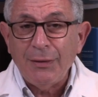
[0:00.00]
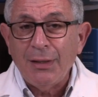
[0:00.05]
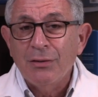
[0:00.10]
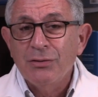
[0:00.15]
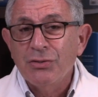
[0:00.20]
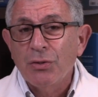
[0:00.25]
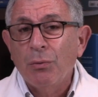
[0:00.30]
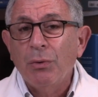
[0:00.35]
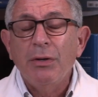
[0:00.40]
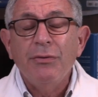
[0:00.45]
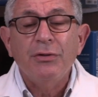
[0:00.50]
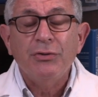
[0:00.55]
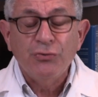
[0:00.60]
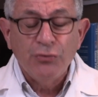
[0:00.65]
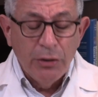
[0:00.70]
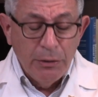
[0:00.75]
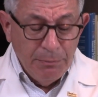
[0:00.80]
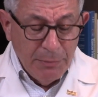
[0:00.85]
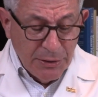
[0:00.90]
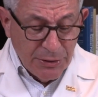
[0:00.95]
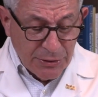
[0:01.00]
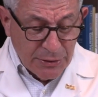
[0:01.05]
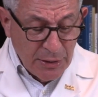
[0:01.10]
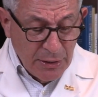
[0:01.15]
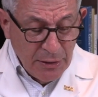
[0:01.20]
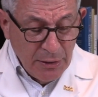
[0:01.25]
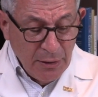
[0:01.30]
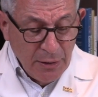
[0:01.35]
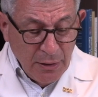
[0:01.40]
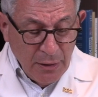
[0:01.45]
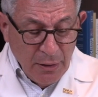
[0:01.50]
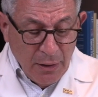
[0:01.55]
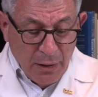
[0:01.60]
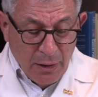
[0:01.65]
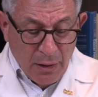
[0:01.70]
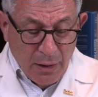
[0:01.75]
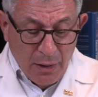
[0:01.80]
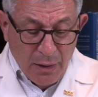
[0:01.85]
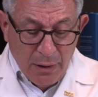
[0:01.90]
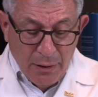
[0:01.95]
So what are the treatments?
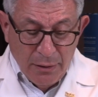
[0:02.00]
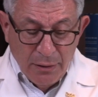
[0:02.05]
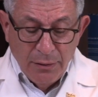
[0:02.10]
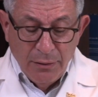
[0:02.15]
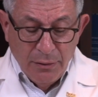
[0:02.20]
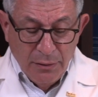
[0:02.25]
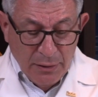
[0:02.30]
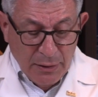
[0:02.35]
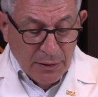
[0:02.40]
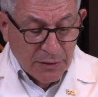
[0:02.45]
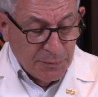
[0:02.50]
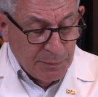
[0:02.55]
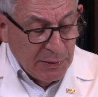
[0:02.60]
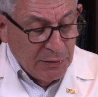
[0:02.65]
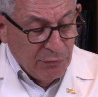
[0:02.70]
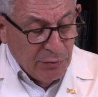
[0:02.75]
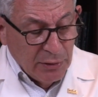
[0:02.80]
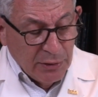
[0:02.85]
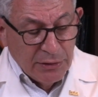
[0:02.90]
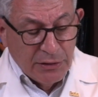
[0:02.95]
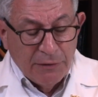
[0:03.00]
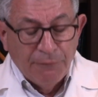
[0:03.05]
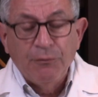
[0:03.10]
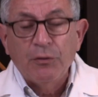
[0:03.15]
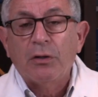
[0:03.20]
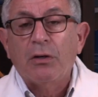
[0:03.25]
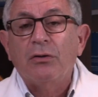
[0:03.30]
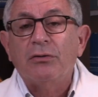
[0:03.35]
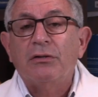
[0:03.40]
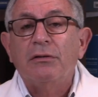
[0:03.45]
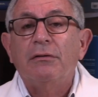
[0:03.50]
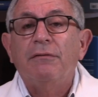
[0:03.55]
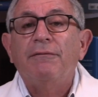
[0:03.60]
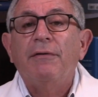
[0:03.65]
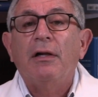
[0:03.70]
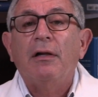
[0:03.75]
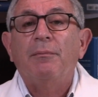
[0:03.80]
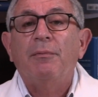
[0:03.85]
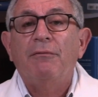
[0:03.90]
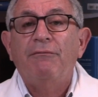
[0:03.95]
Uh, it's been really difficult to
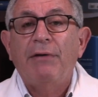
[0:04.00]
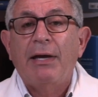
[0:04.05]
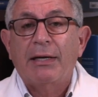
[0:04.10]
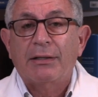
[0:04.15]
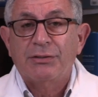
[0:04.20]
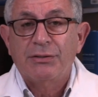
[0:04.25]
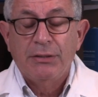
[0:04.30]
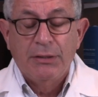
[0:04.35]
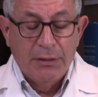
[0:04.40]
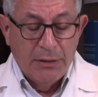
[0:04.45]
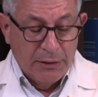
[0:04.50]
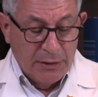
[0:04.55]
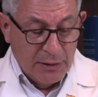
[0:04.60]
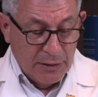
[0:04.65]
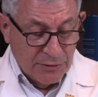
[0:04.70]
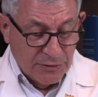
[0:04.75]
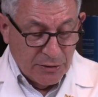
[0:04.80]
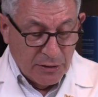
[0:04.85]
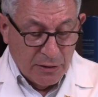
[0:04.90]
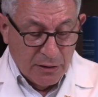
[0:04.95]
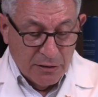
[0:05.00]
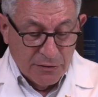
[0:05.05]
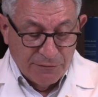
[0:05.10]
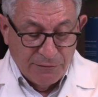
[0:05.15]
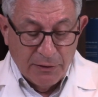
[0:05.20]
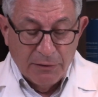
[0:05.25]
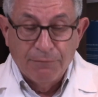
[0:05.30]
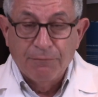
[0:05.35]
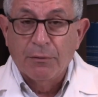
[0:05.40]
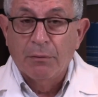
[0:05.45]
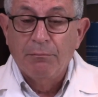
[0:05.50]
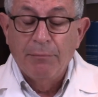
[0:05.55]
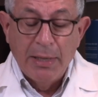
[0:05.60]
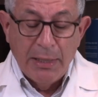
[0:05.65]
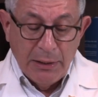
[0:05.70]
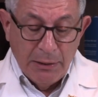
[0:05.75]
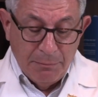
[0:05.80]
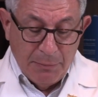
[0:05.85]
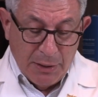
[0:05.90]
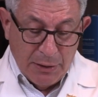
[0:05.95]
develop a vaccine against RSV for
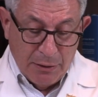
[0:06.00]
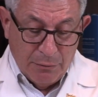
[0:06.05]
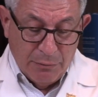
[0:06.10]
many, many